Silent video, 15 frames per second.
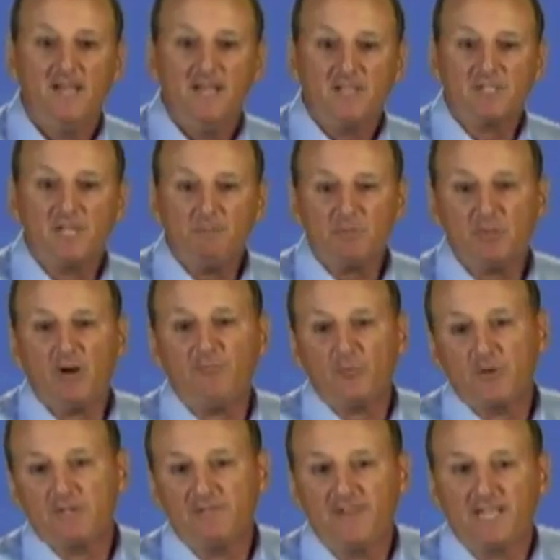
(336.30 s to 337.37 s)
Some
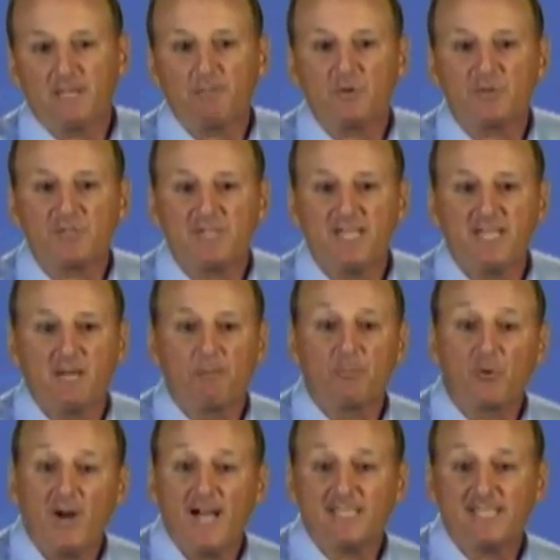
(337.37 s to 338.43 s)
software developers think a
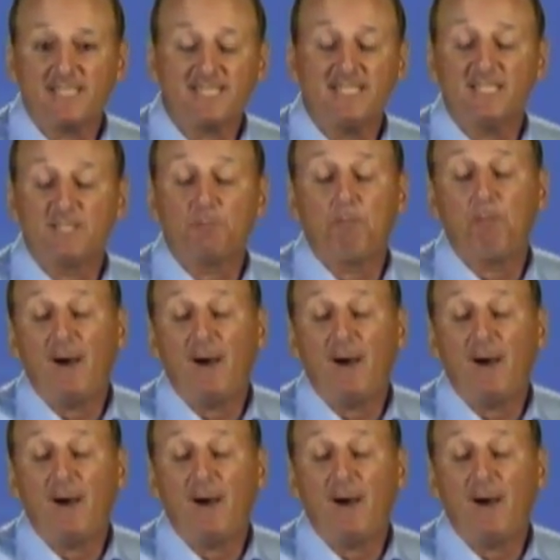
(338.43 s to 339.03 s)
process is